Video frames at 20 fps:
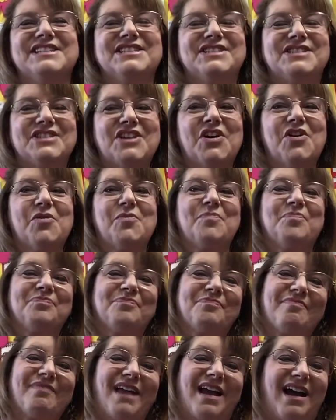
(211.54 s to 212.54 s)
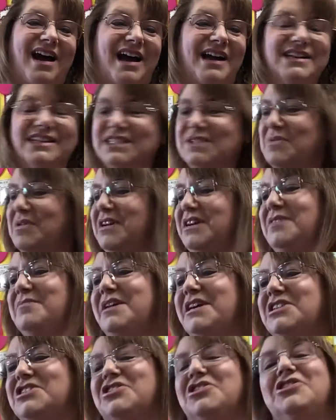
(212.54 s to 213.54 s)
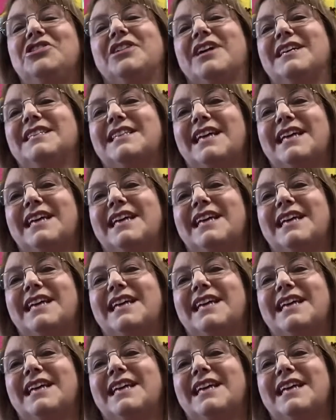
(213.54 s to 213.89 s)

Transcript: So I just wanted to make sure you guys